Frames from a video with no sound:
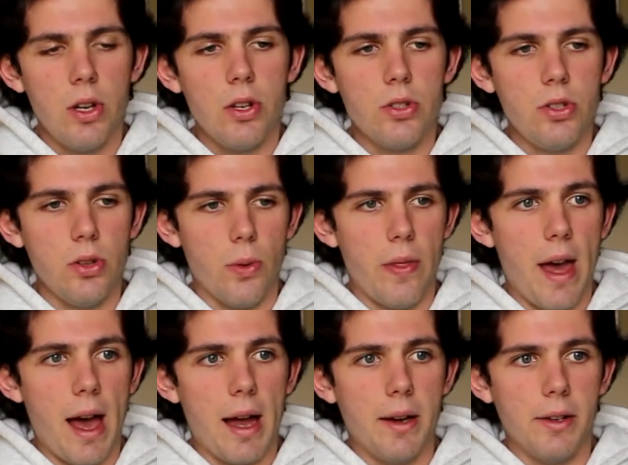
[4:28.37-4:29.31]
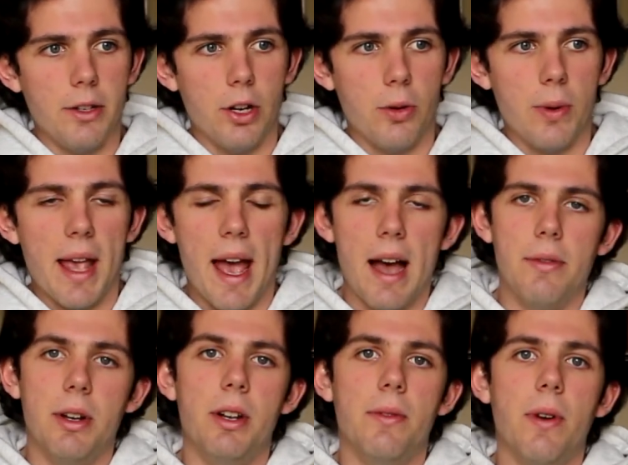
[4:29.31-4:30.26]
so that, we have
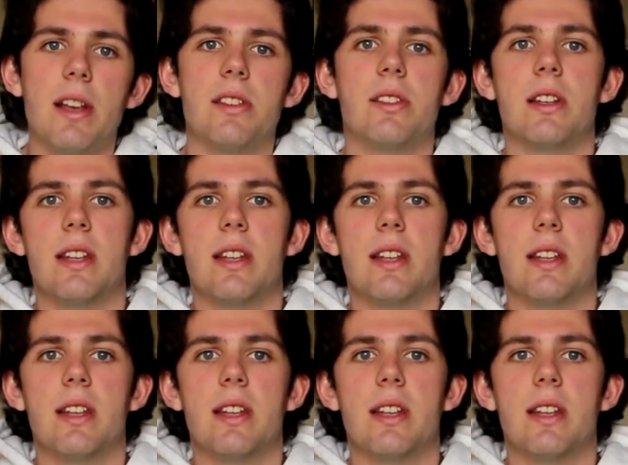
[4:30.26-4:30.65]
a device that